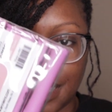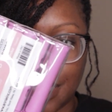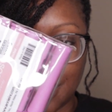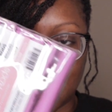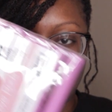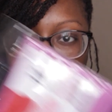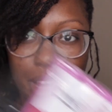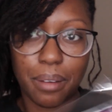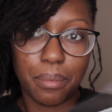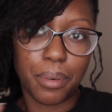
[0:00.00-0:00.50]

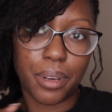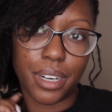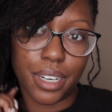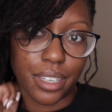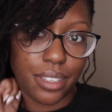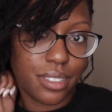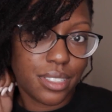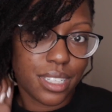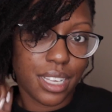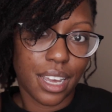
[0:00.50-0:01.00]
so I'm going
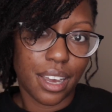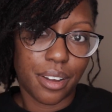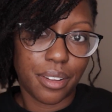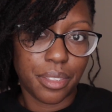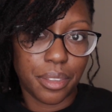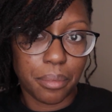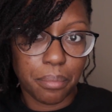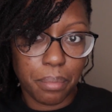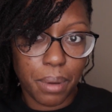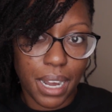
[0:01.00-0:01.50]
to use it
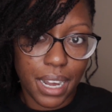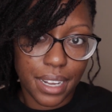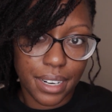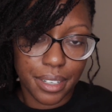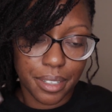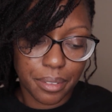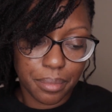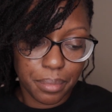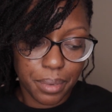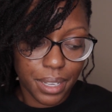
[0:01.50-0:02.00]
on the
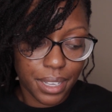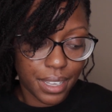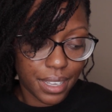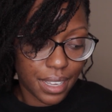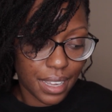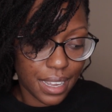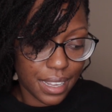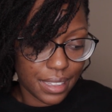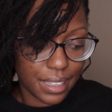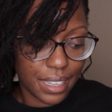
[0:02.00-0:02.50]
bottom,
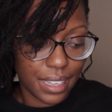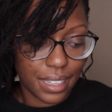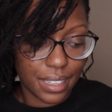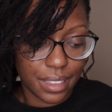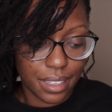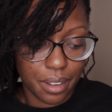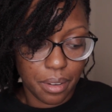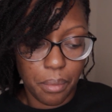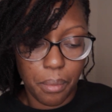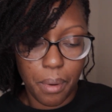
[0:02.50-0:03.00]
and then the